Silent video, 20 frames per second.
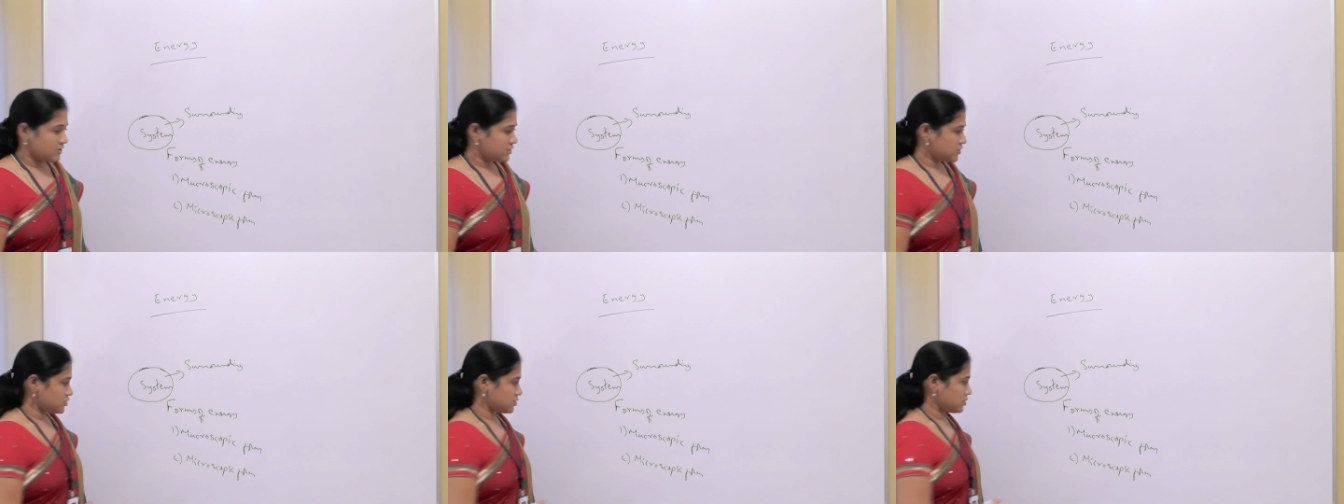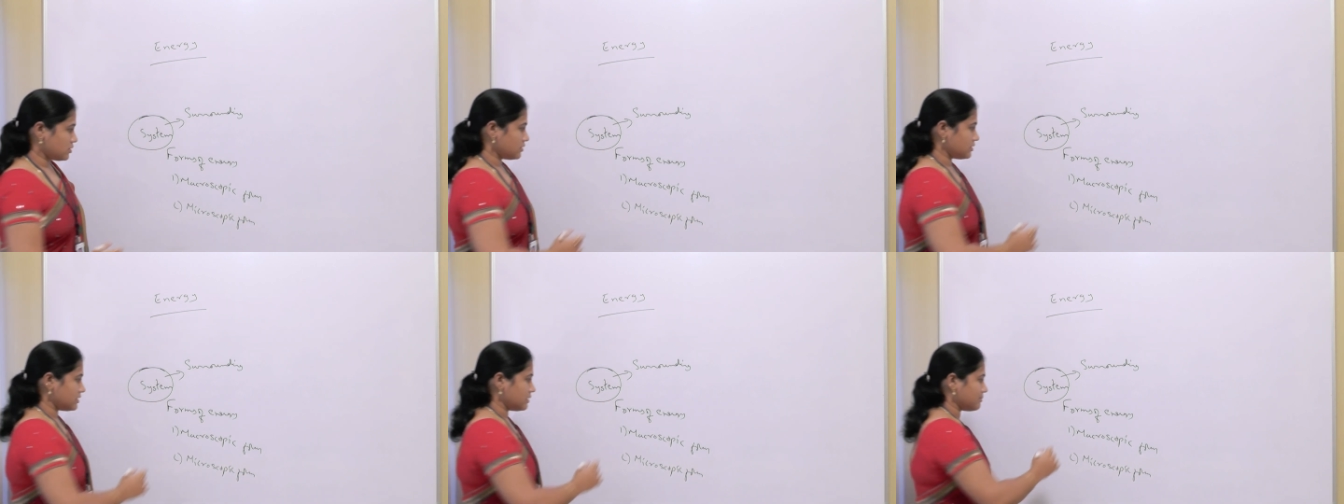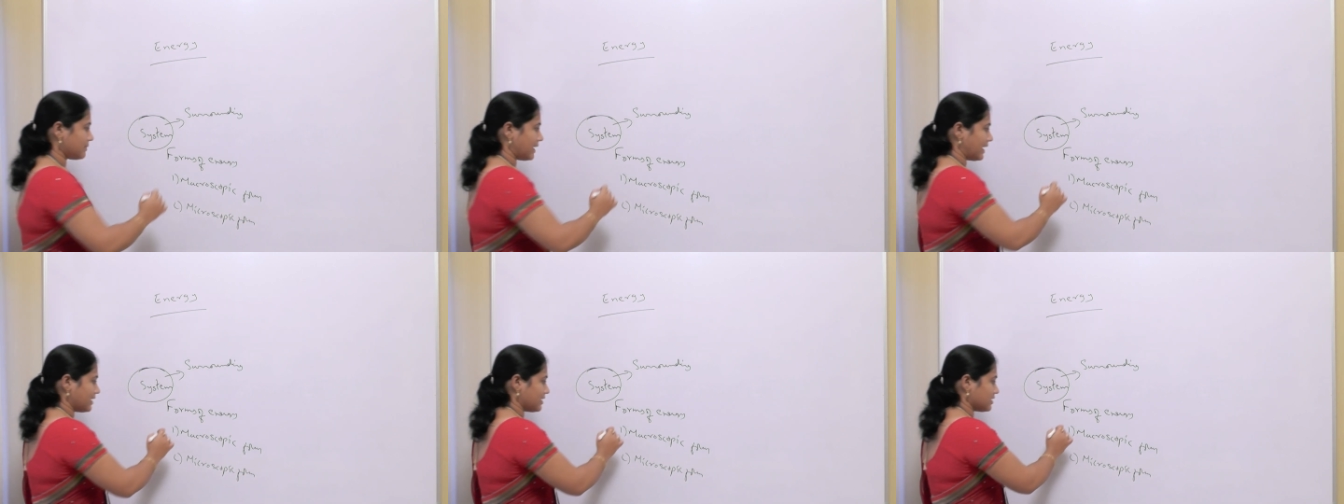So
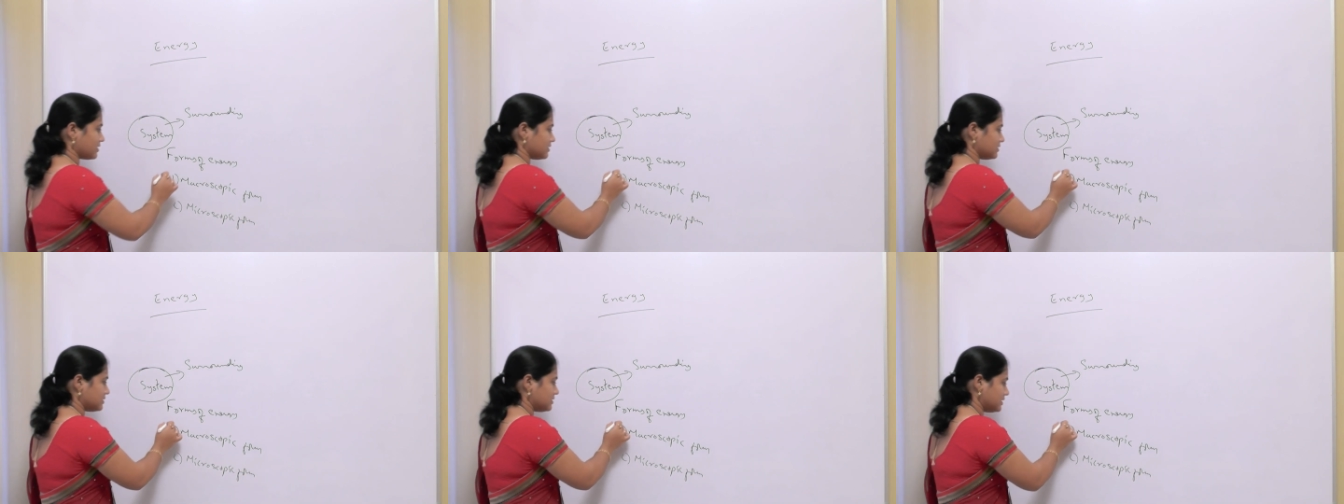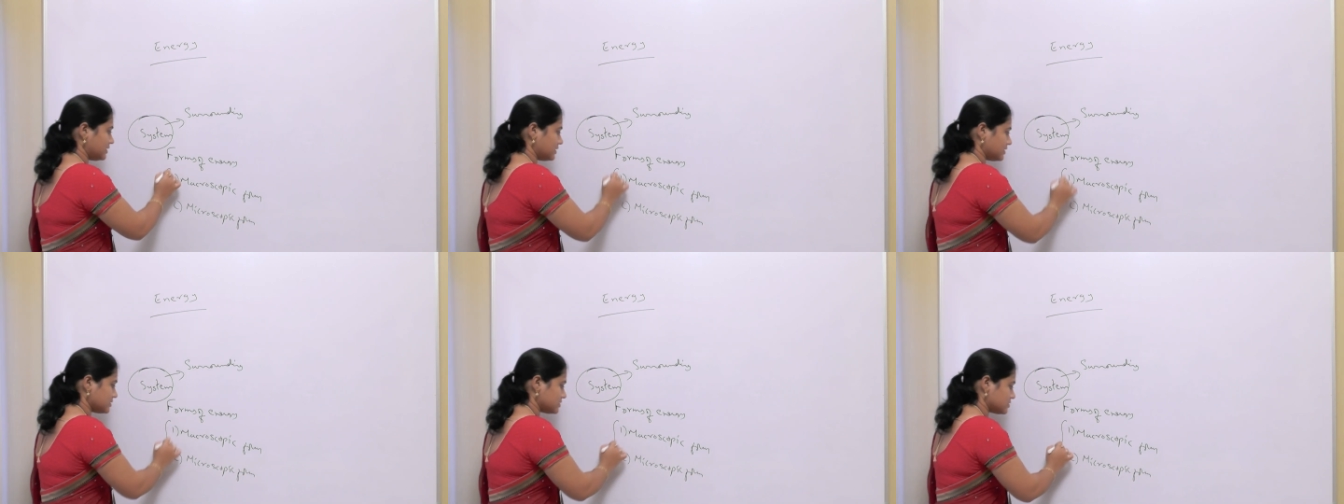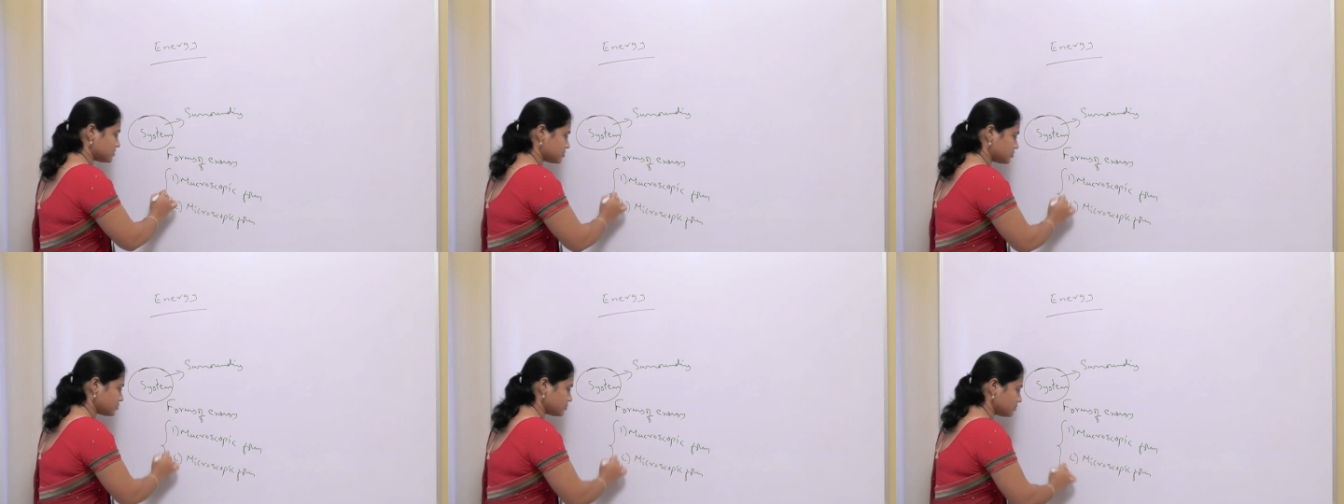
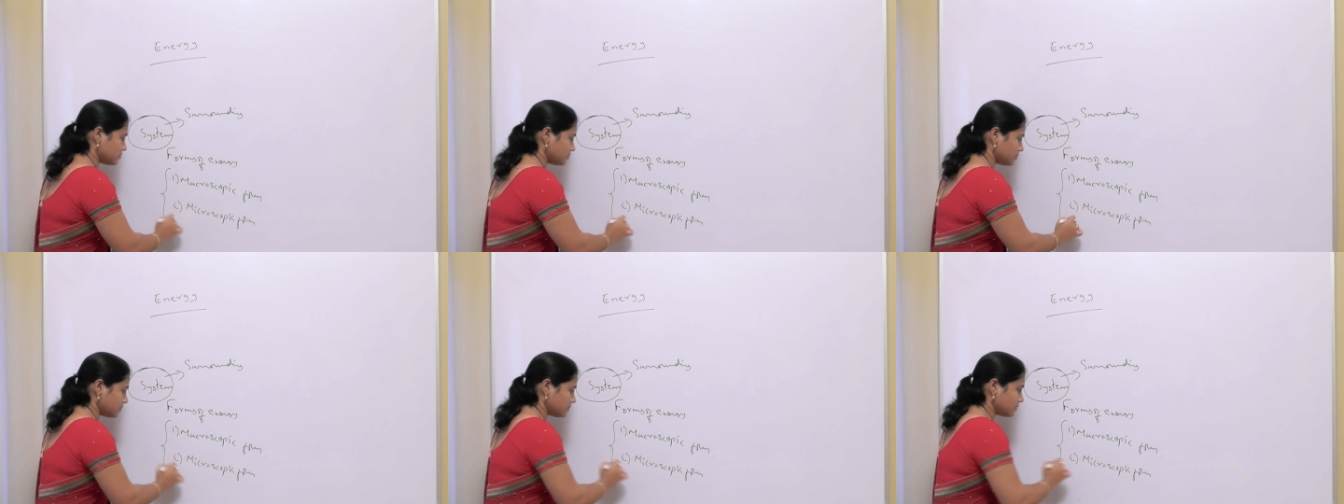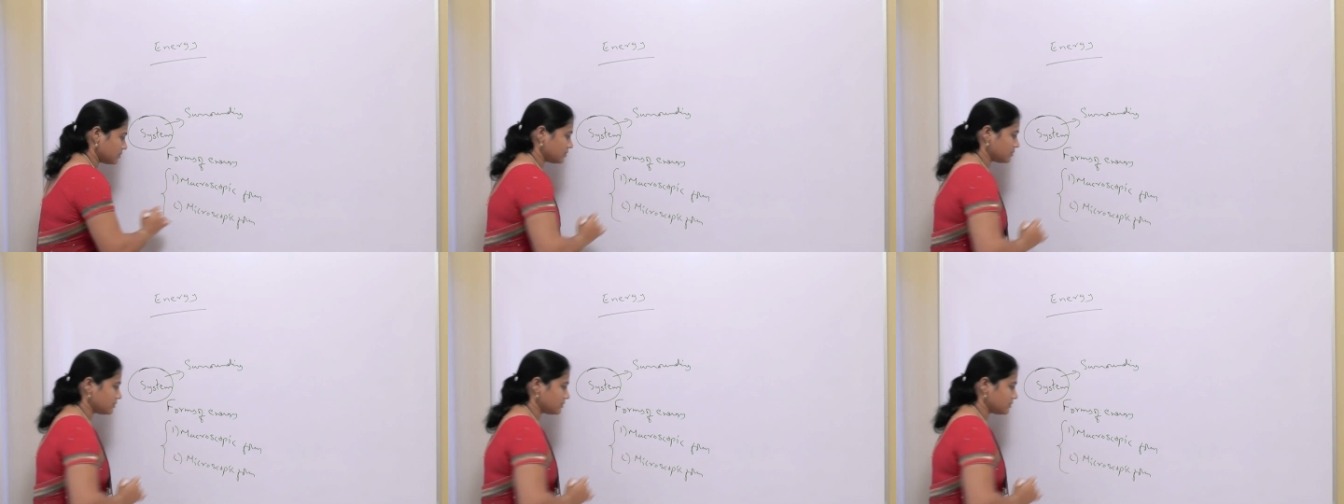these two,